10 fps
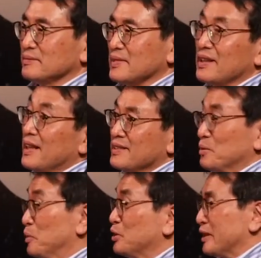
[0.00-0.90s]
I like the
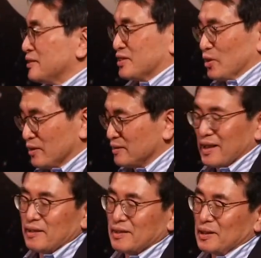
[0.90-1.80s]
music, so
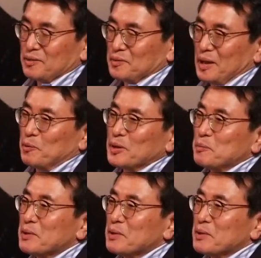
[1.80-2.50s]
I want to